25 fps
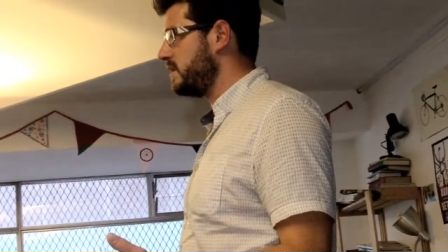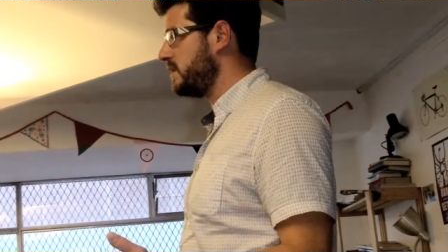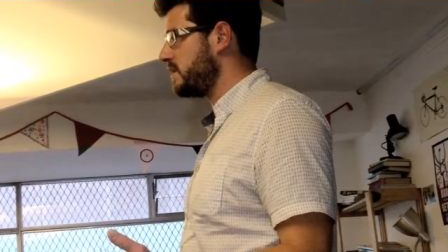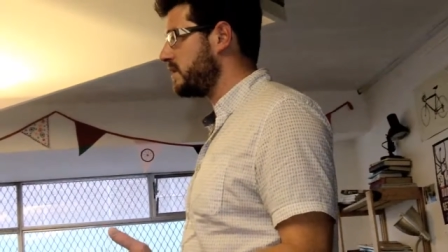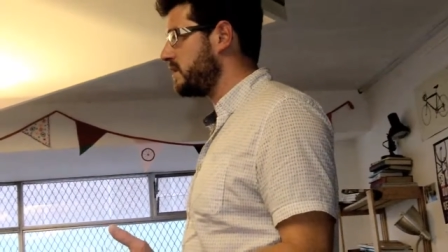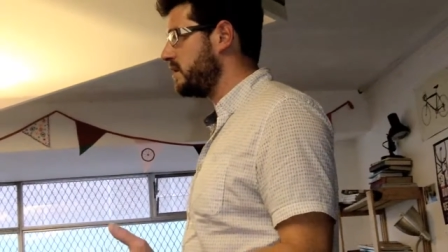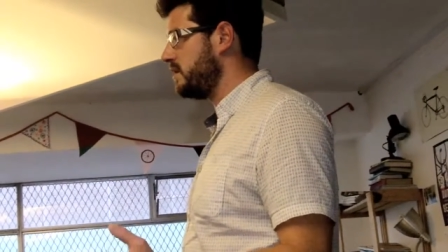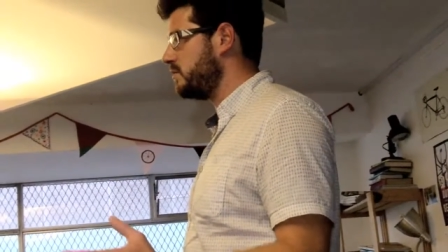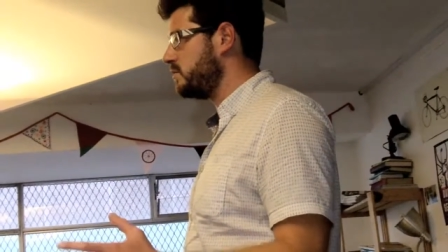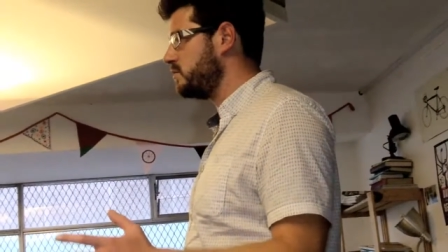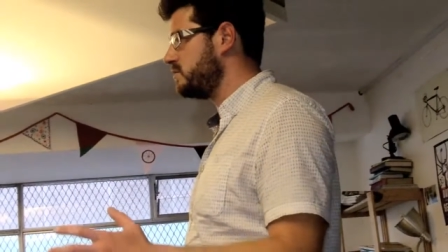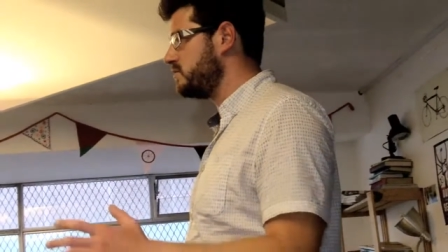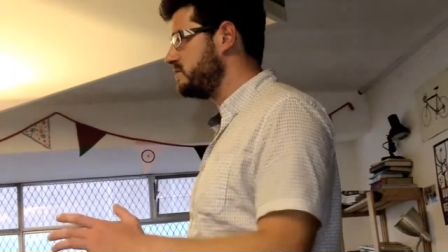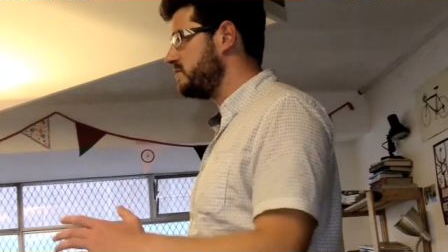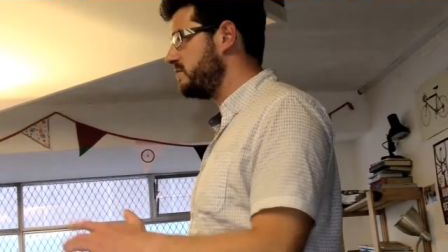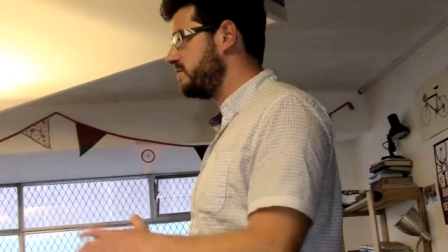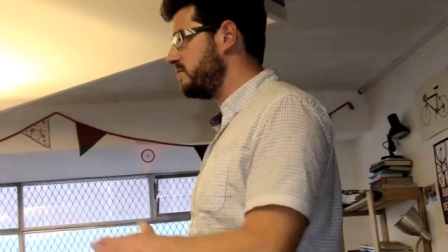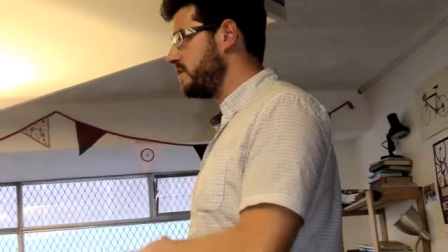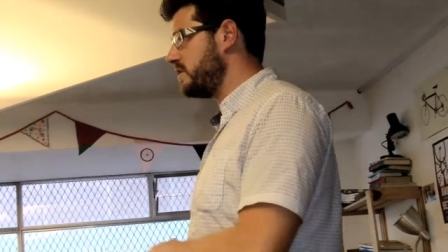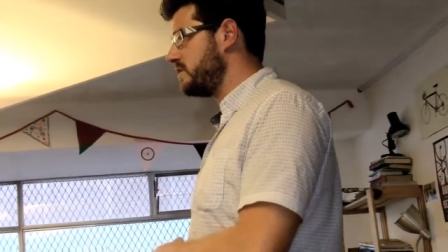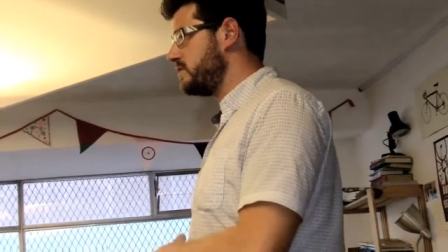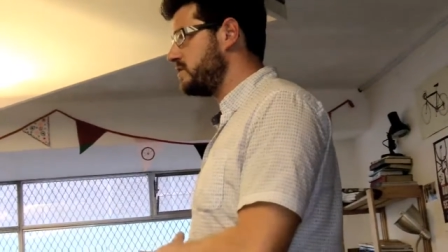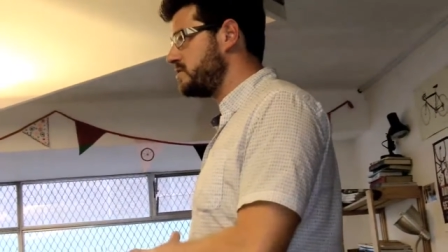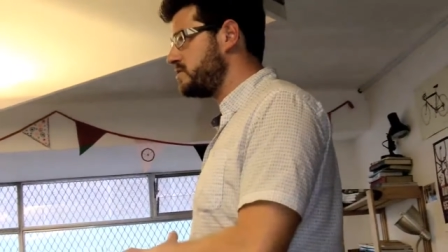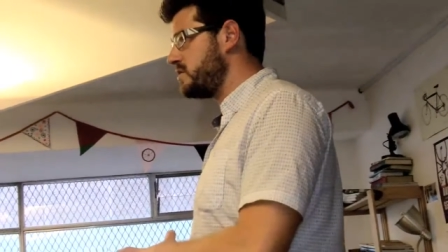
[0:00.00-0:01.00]
It can't always be
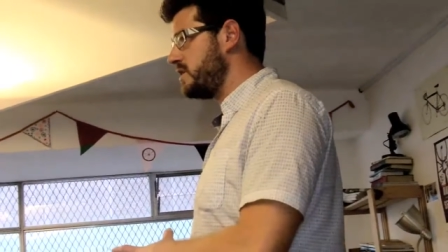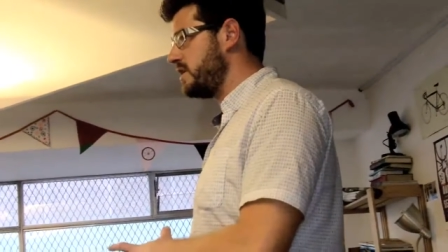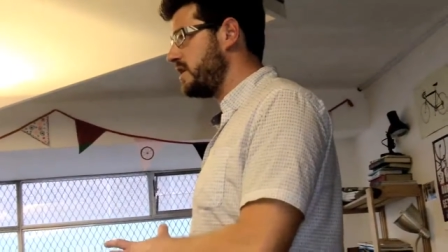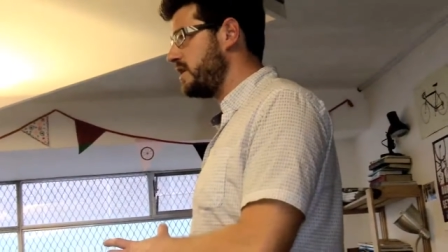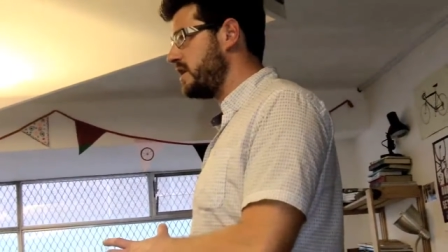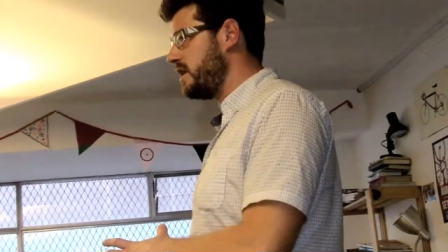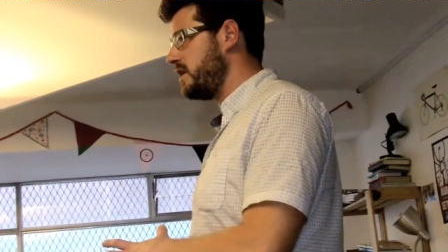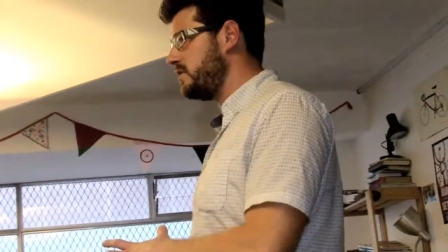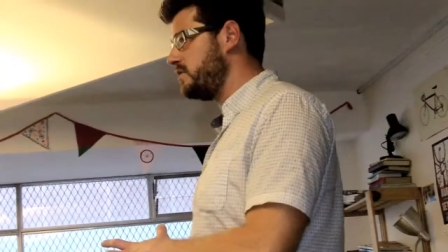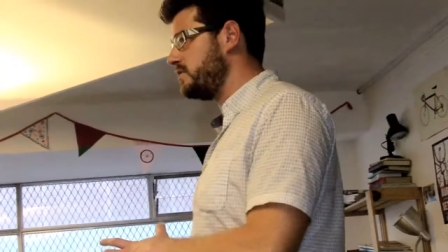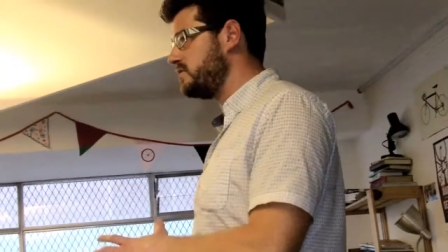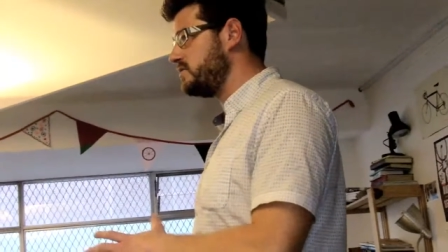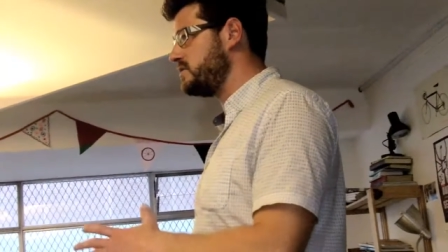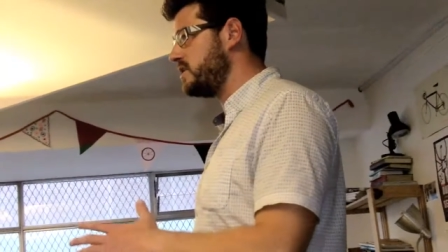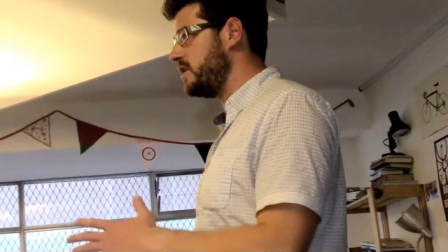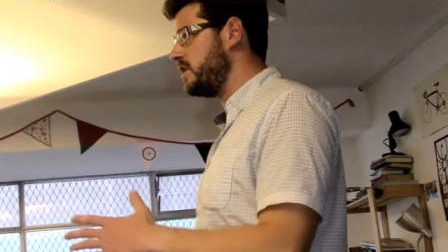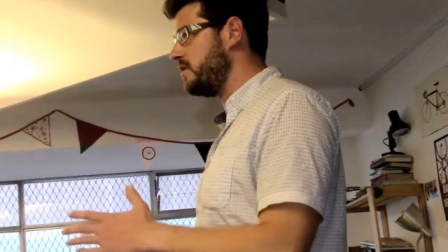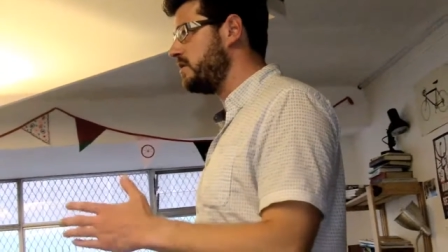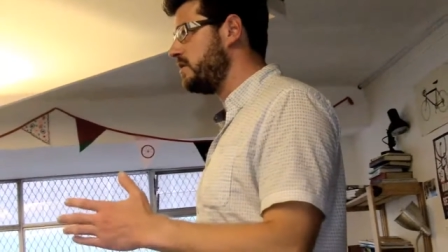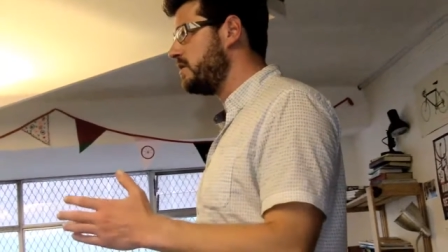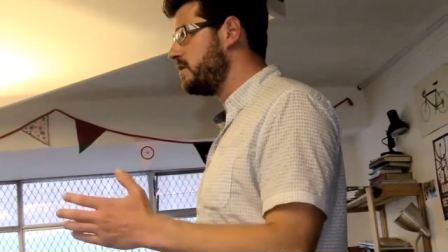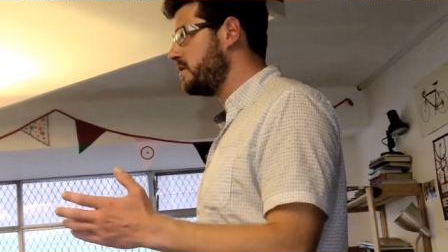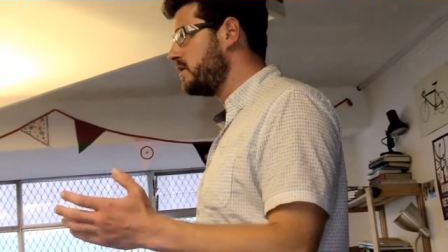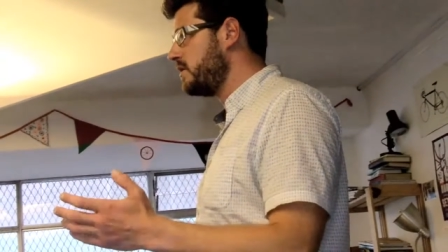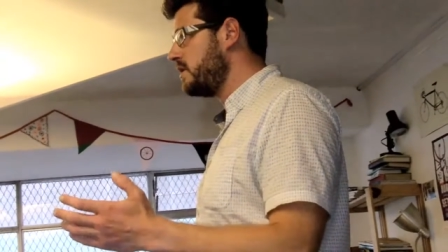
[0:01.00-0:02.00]
voluntary, and
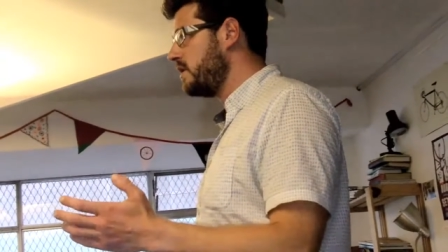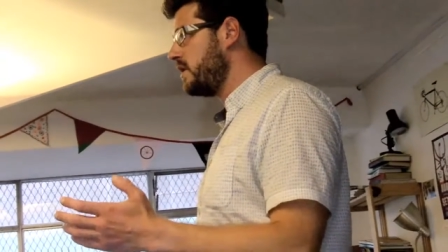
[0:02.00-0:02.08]
also